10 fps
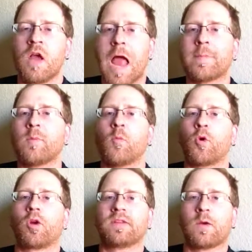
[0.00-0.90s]
Happy
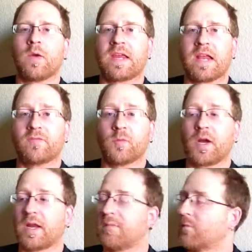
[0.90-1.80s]
Memorial Day weekend,
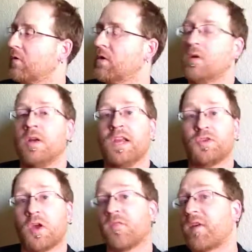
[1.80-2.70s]
everybody.
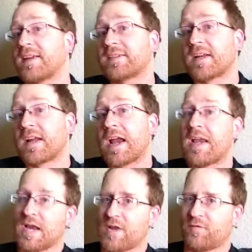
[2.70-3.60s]
Enjoy the fights
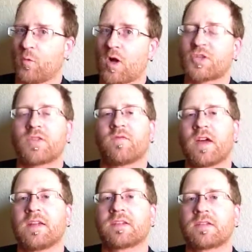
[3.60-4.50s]
tonight, if you watch the
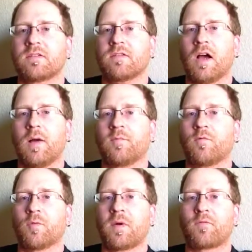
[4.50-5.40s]
fights.
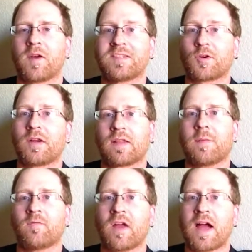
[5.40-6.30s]
From my friends that are at
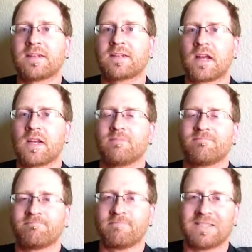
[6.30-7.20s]
Lamb of God tonight,
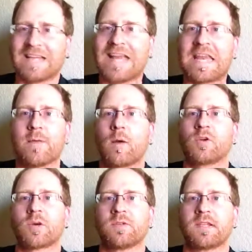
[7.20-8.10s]
god damn, I
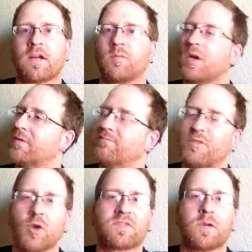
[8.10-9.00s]
wish I was there, but
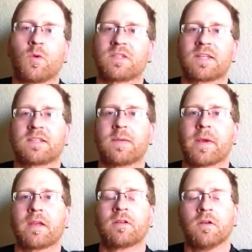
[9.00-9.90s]
UFC 160,
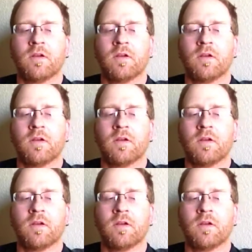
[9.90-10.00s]
man.